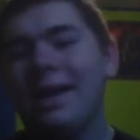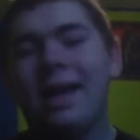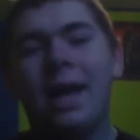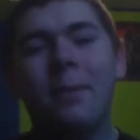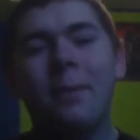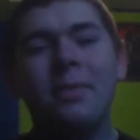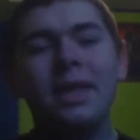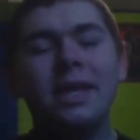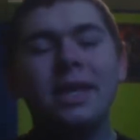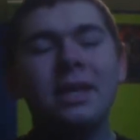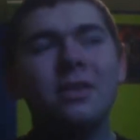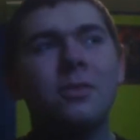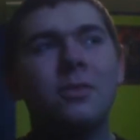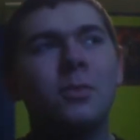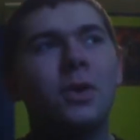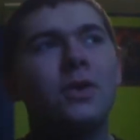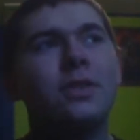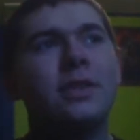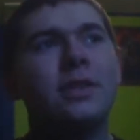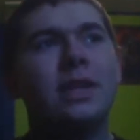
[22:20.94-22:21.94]
I'm thinking it's
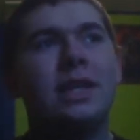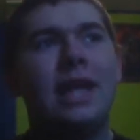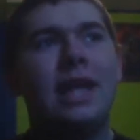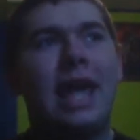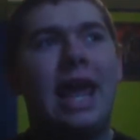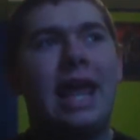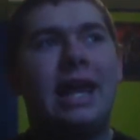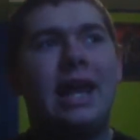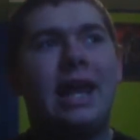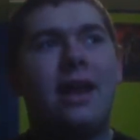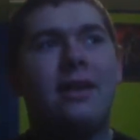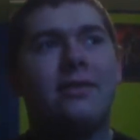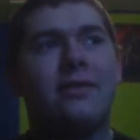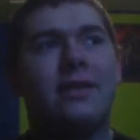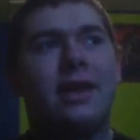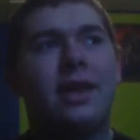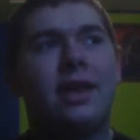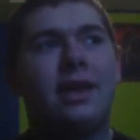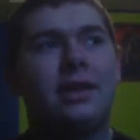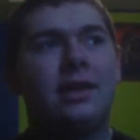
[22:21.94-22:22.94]
mostly an 8 out of
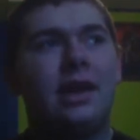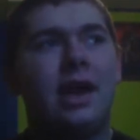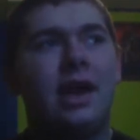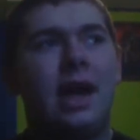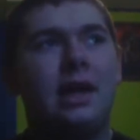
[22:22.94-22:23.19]
10.